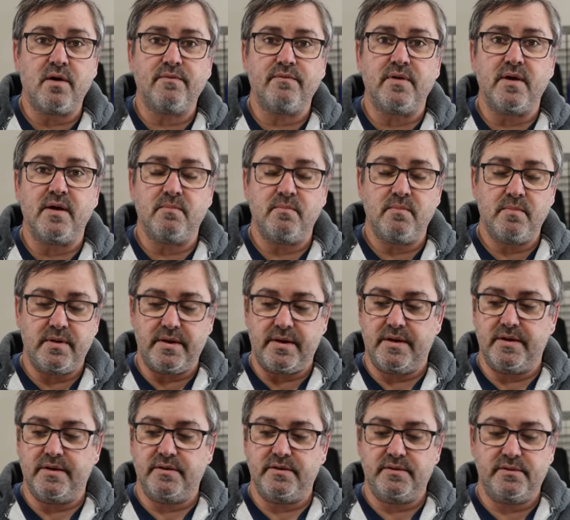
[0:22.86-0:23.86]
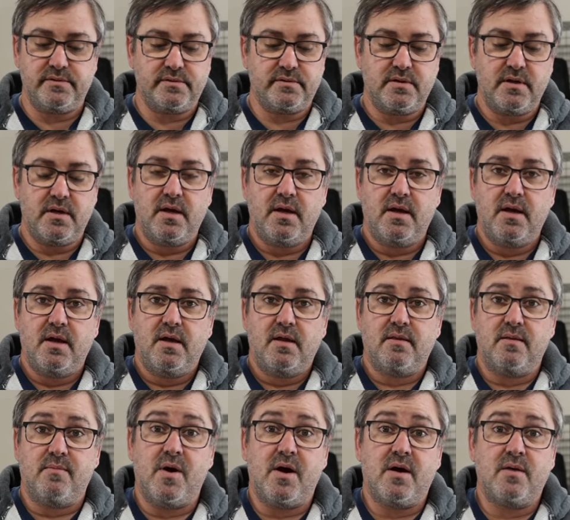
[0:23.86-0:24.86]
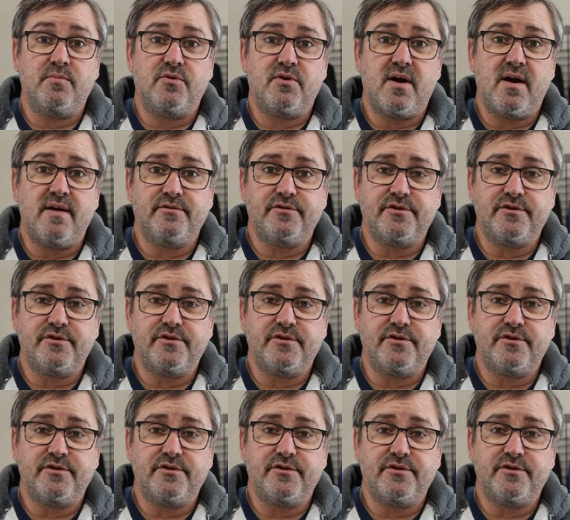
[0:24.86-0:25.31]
of them is the bottom drive